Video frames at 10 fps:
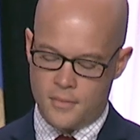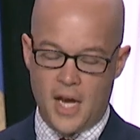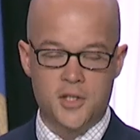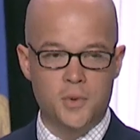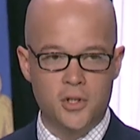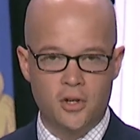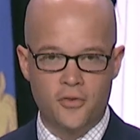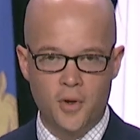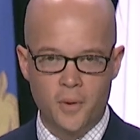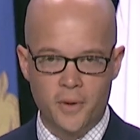As we look
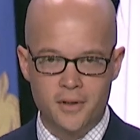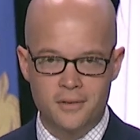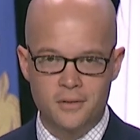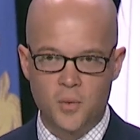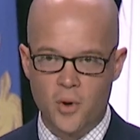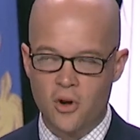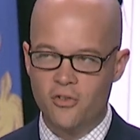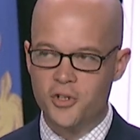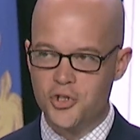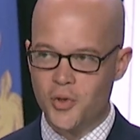forward, we're
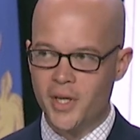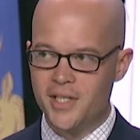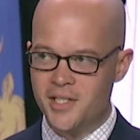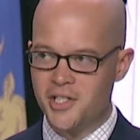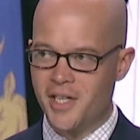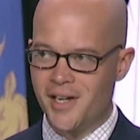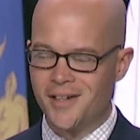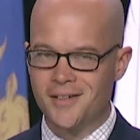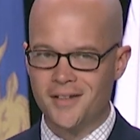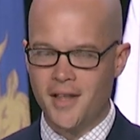overjoyed to
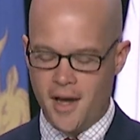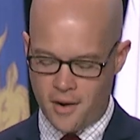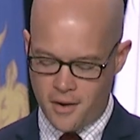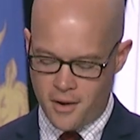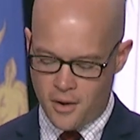share that